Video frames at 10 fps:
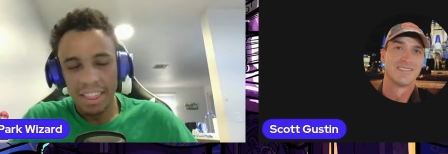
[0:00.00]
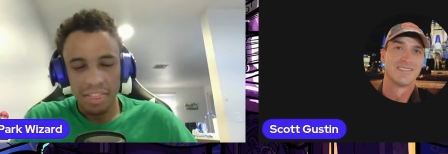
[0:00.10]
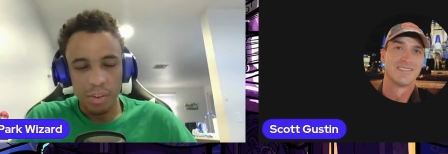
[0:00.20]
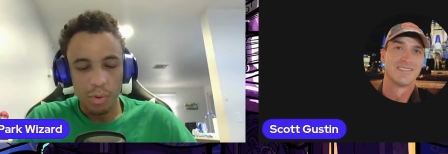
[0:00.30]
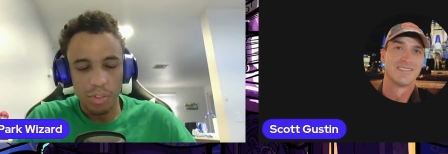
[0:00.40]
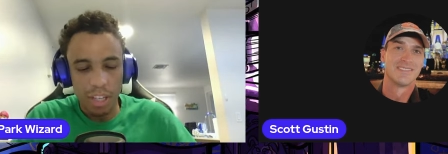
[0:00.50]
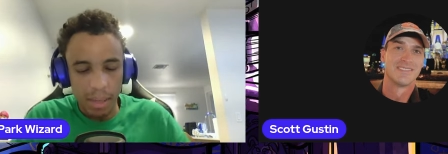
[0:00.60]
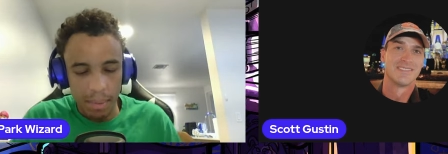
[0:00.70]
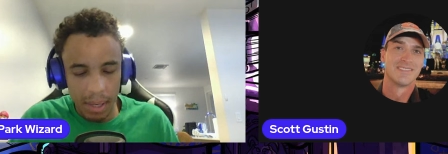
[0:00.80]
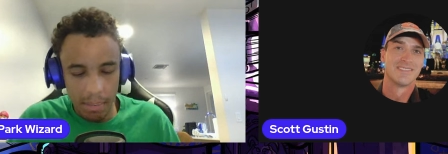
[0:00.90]
Speaker 1: A little
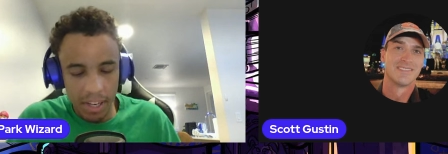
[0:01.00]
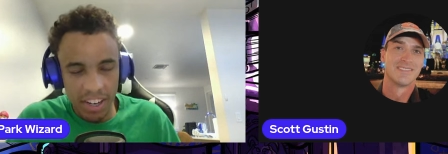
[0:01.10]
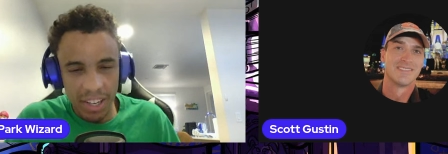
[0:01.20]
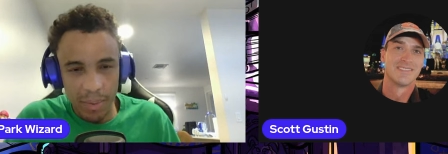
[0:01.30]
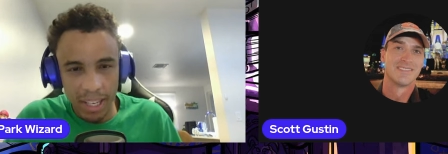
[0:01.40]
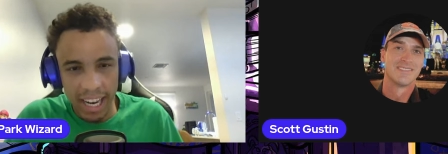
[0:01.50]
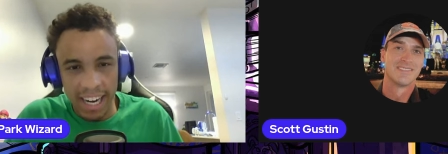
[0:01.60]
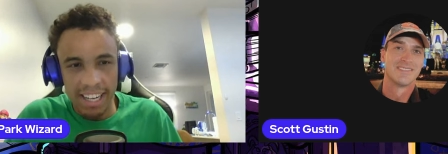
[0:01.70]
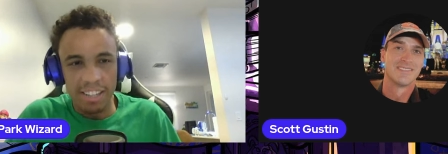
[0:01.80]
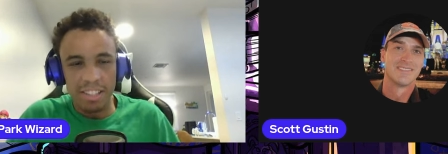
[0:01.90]
30 minute period we
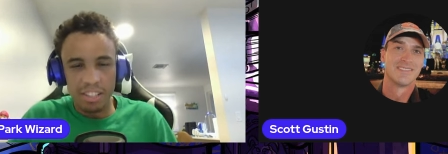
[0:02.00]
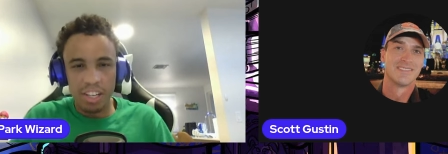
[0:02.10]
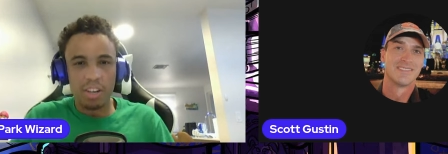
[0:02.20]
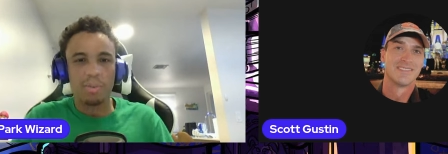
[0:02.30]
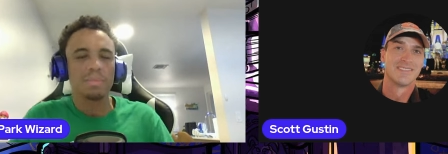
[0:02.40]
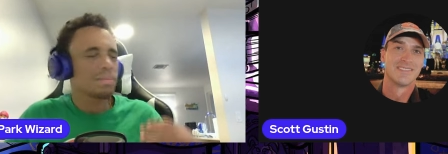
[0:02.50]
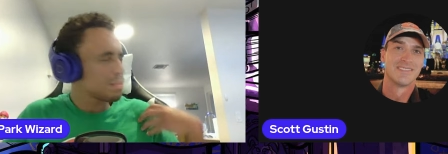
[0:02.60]
got here. So